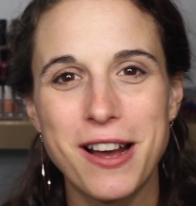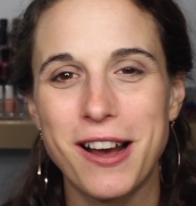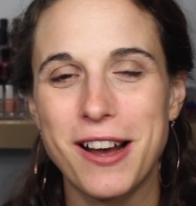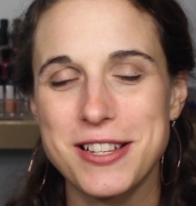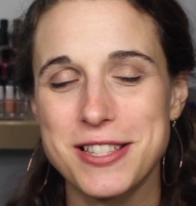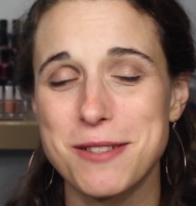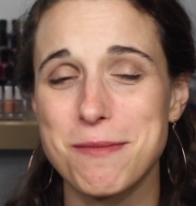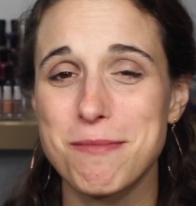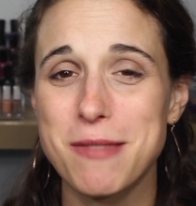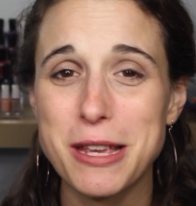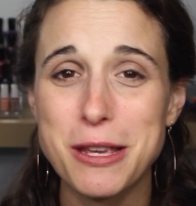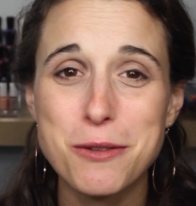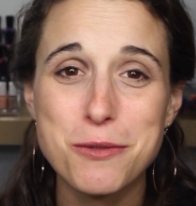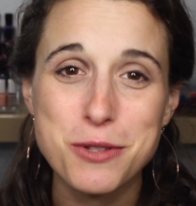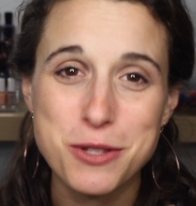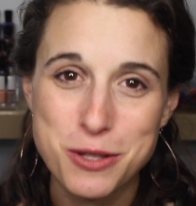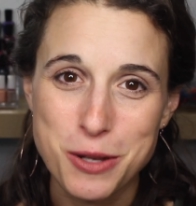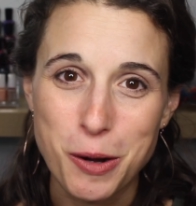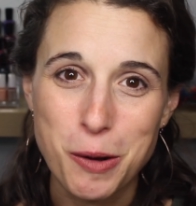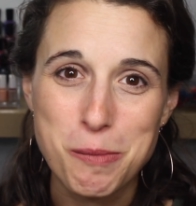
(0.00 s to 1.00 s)
Awesome, thank you
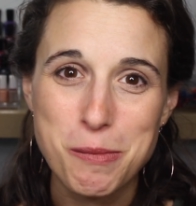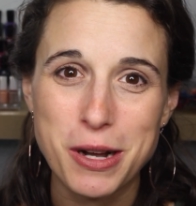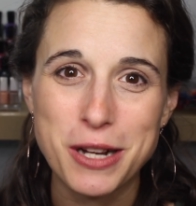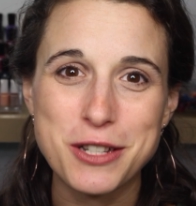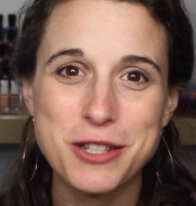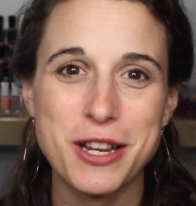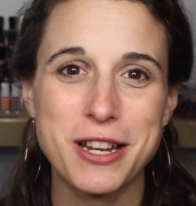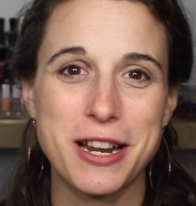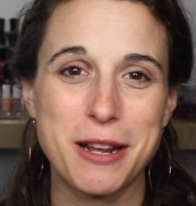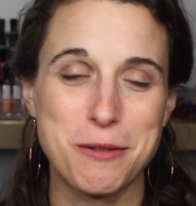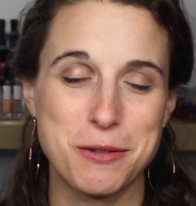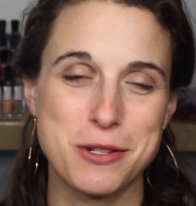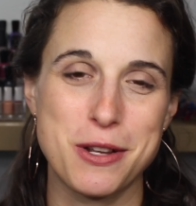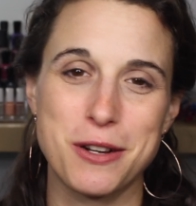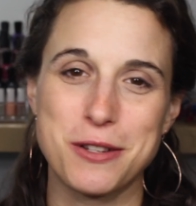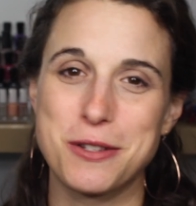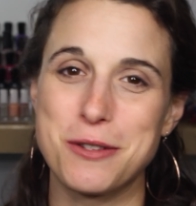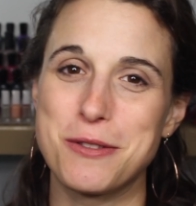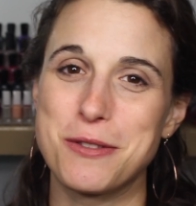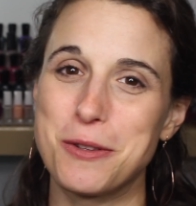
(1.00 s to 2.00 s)
so much, and I will
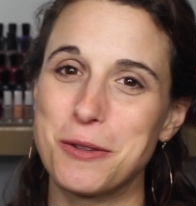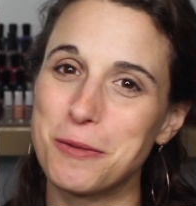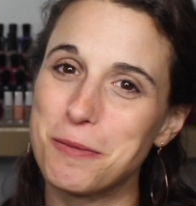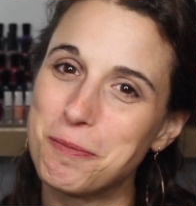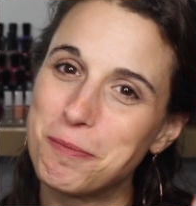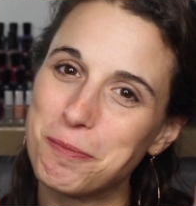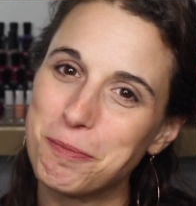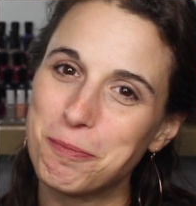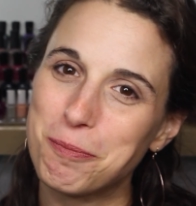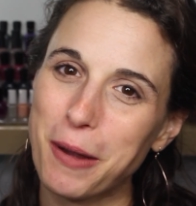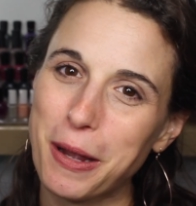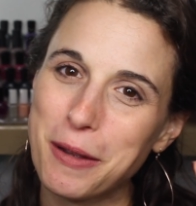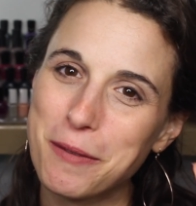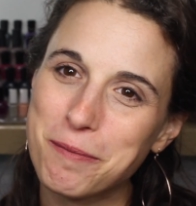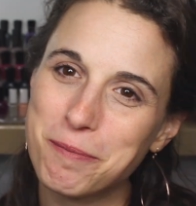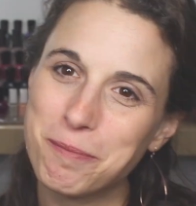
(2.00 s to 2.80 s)
talk to you soon. Bye.